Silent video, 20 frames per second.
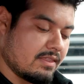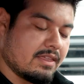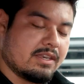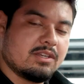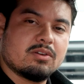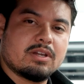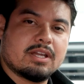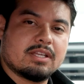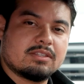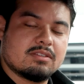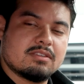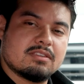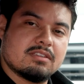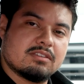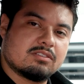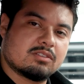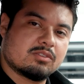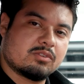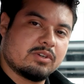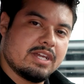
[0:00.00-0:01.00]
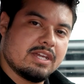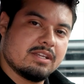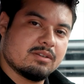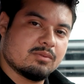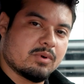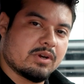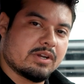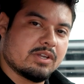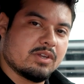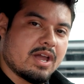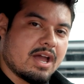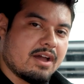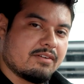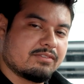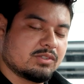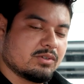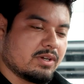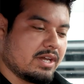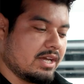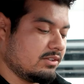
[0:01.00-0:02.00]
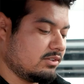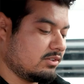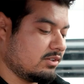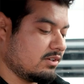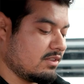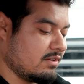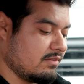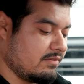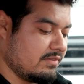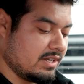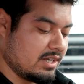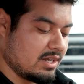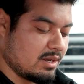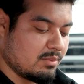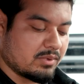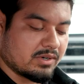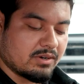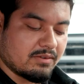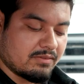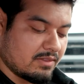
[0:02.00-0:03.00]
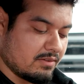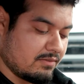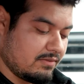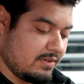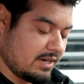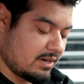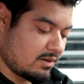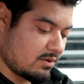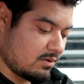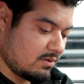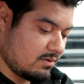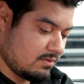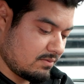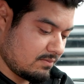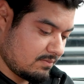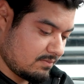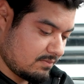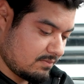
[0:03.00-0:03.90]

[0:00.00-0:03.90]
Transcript: Then you'll get to the screen where you have to enter the V I N number of the vehicle.